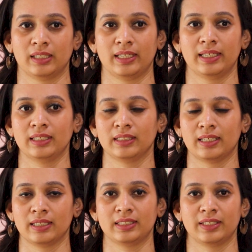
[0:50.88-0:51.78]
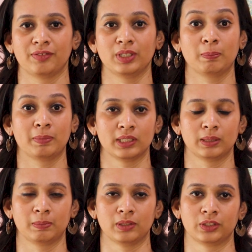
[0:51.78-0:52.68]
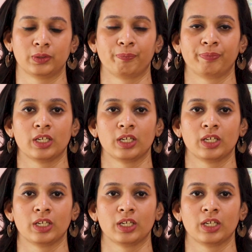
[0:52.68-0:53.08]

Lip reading: and there are several principles.